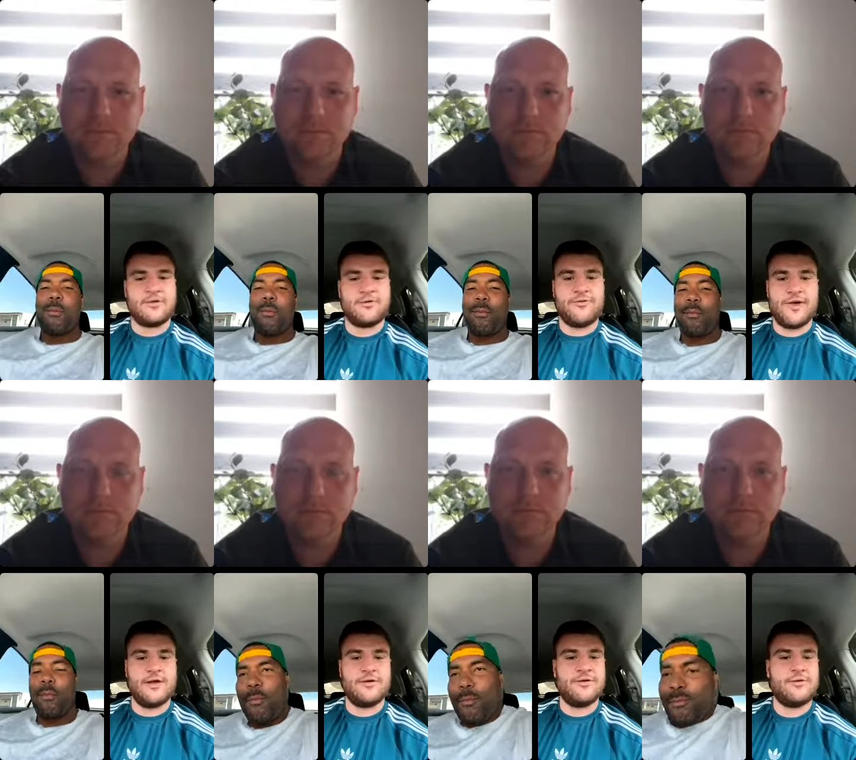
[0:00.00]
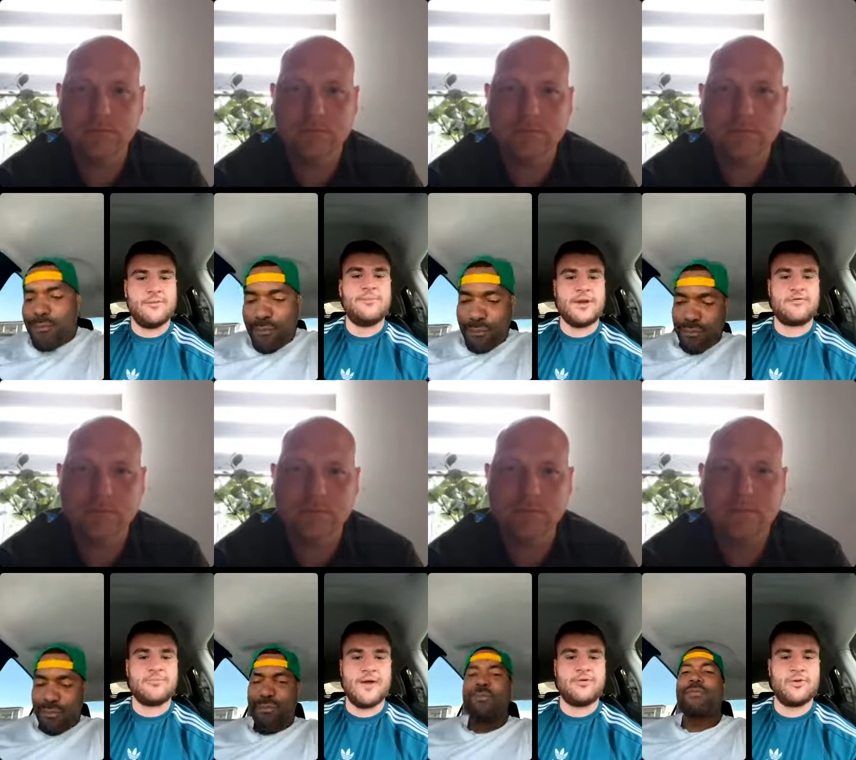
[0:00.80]
Speaker 1: his thing, and big
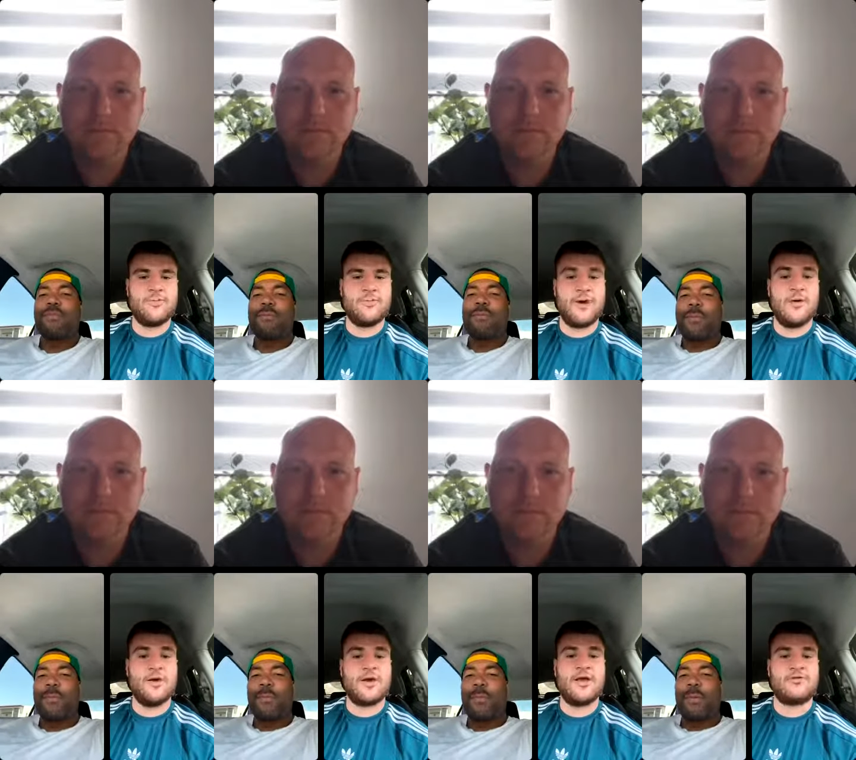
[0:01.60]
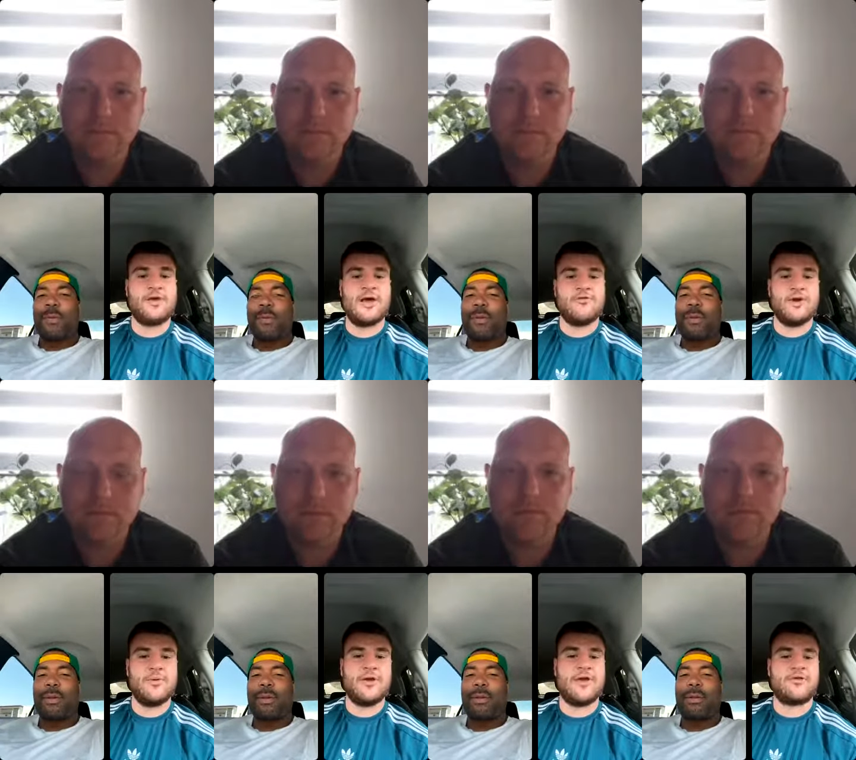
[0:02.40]
respect to him. But when it gets to that ring,
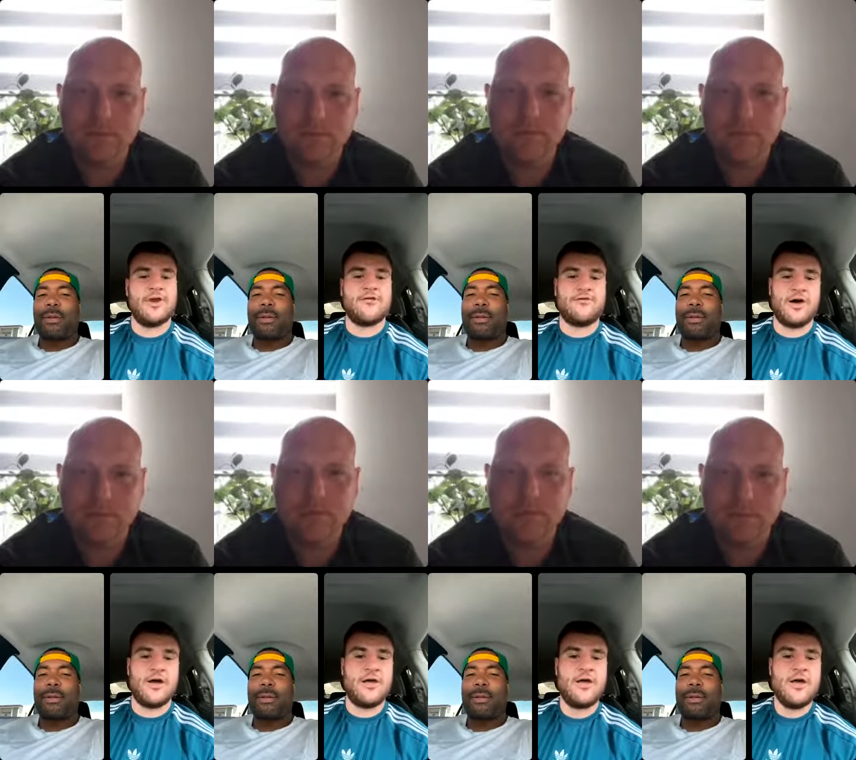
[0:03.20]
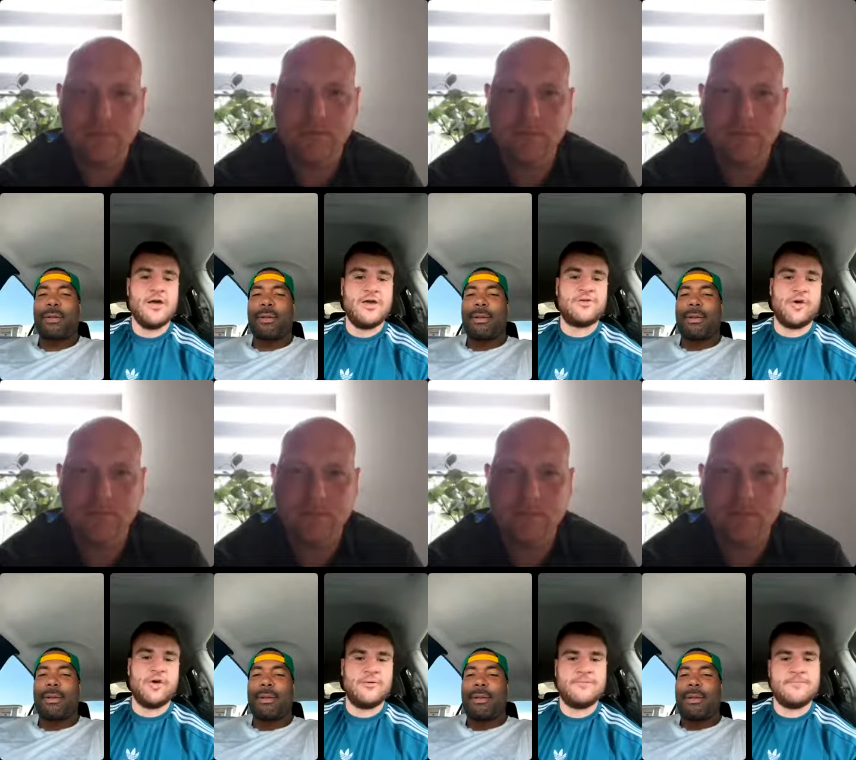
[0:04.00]
when it gets to that fight, it's
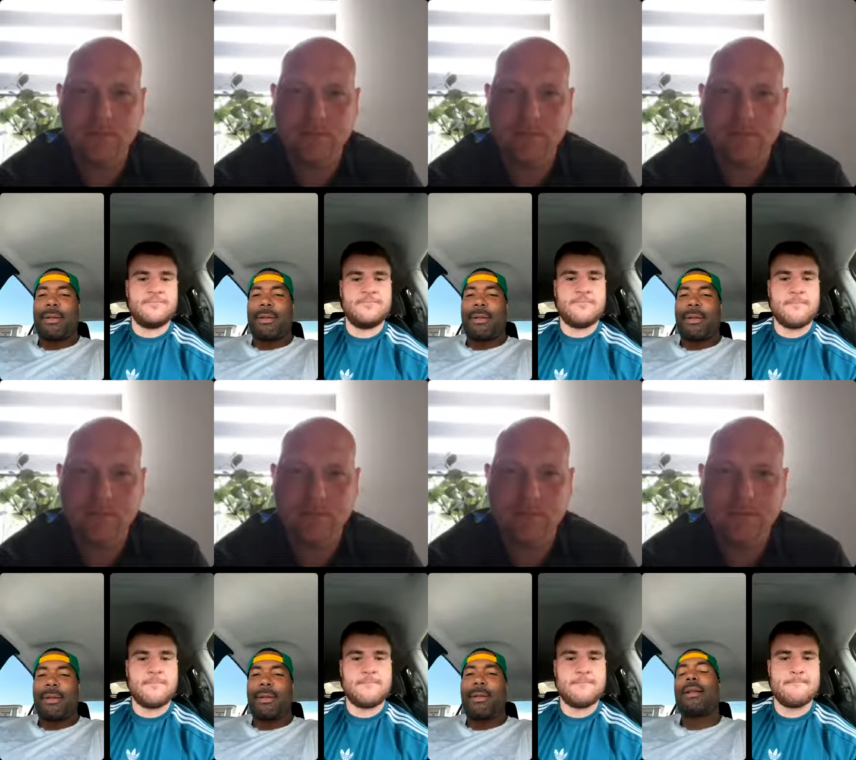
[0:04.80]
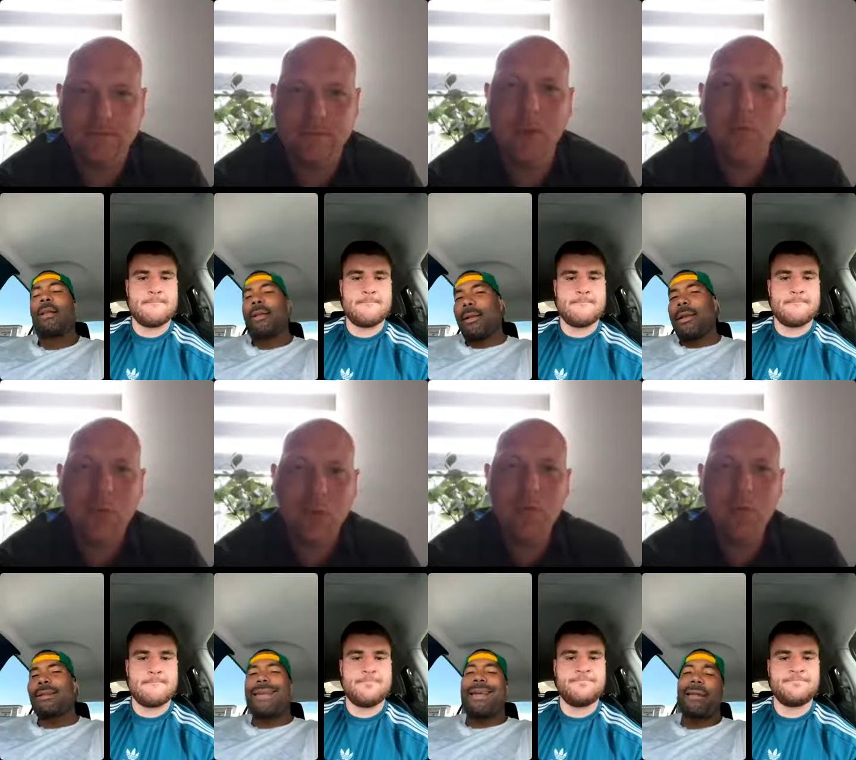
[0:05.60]
on.
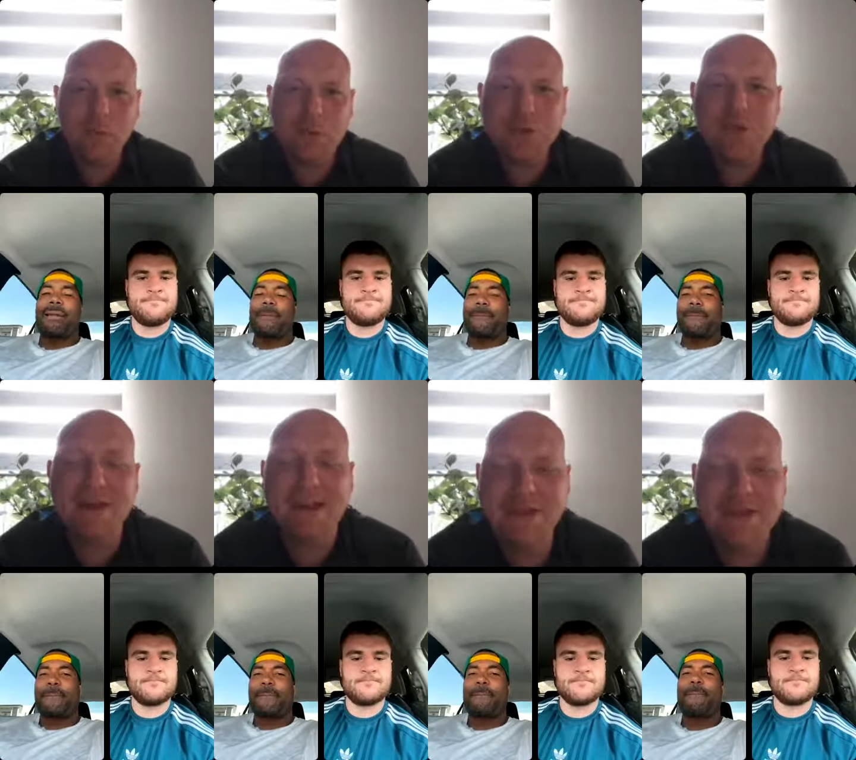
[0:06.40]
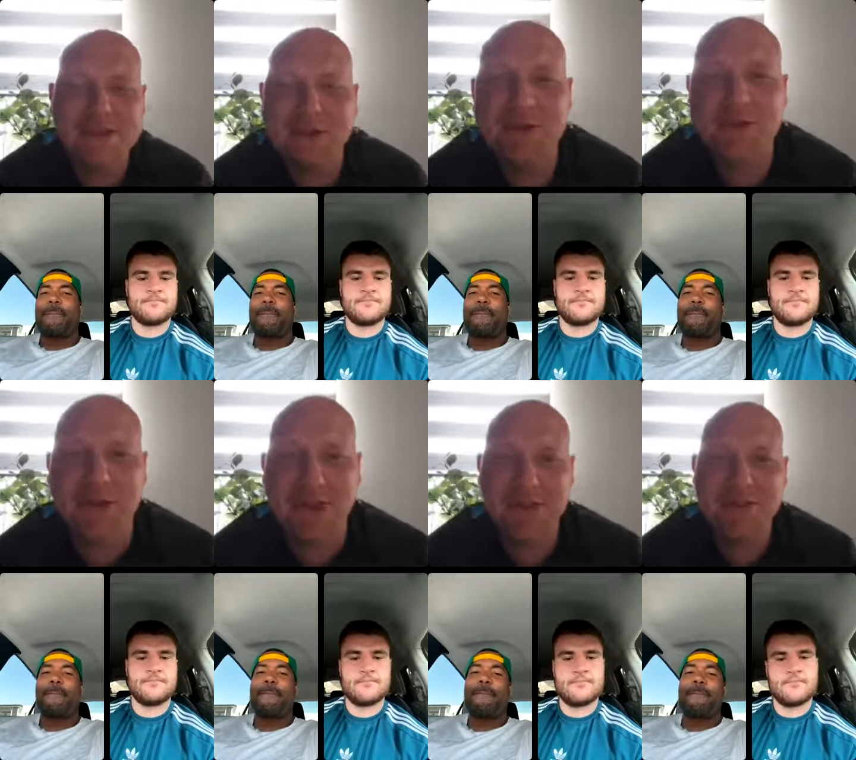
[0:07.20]
Speaker 2: What, what, do you make,
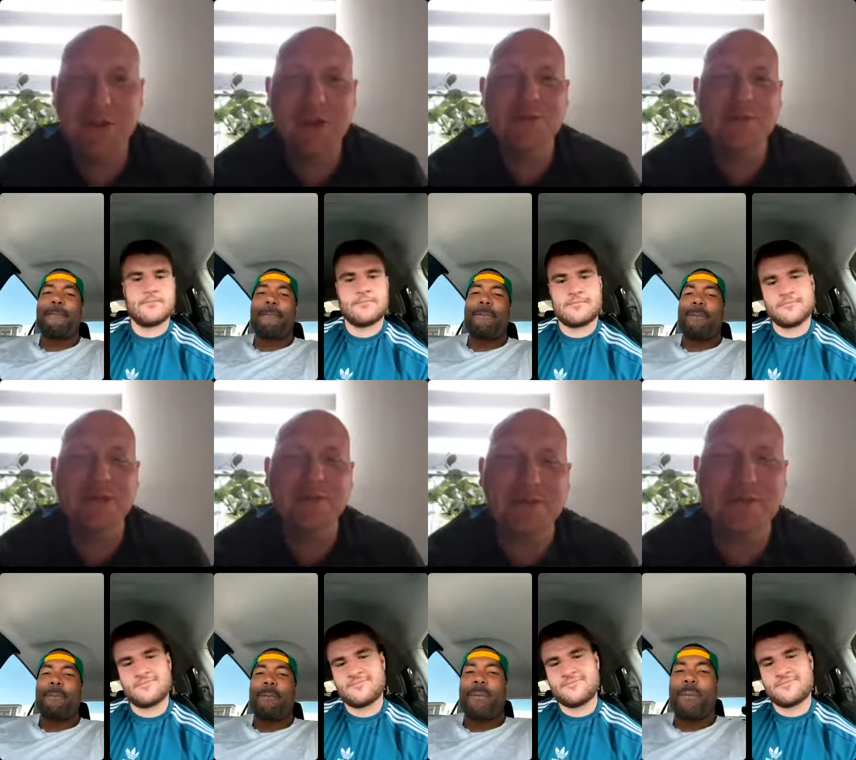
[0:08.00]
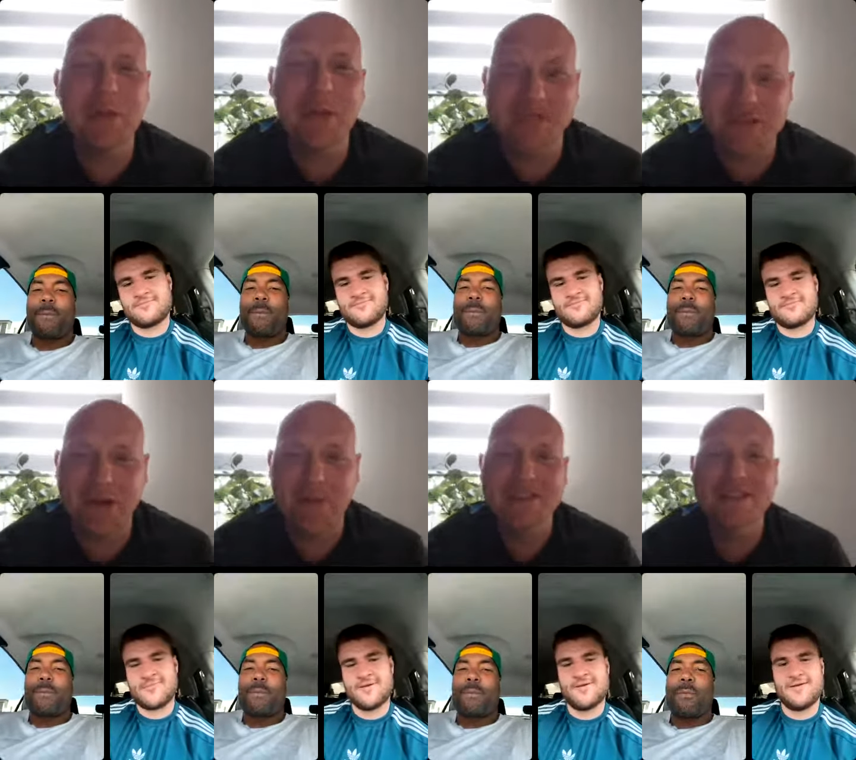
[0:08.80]
Johnny, I suppose, of some of his comments? You
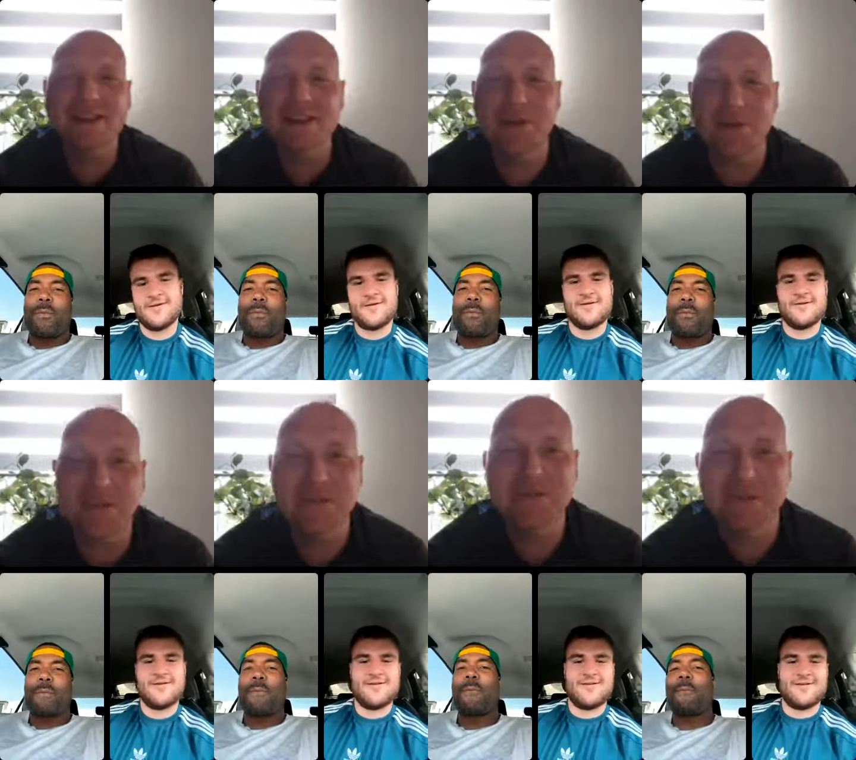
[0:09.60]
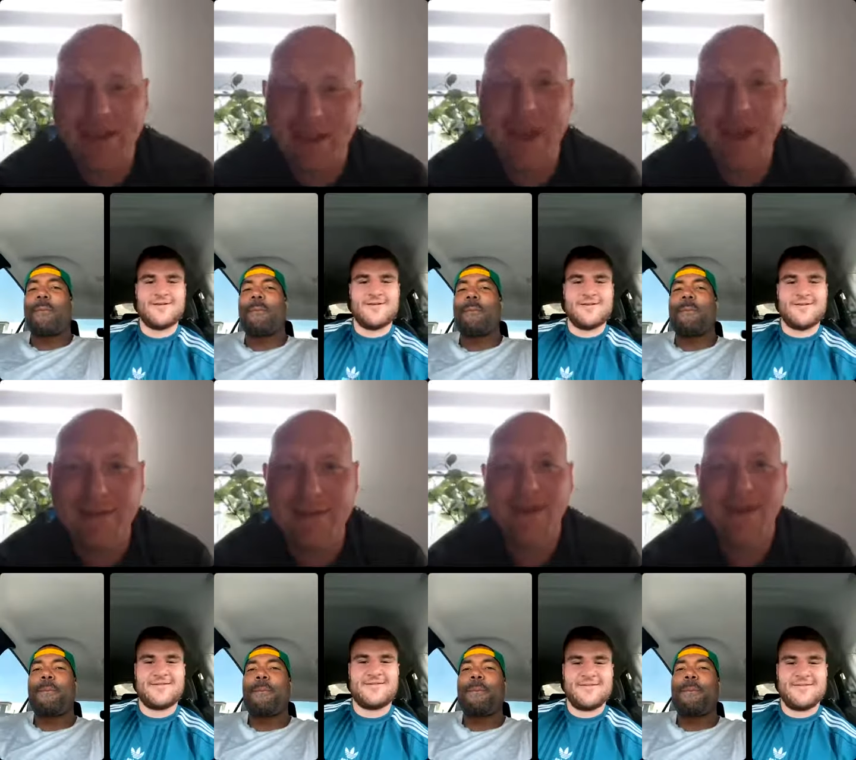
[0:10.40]
know, he's saying he's old enough to be your dad.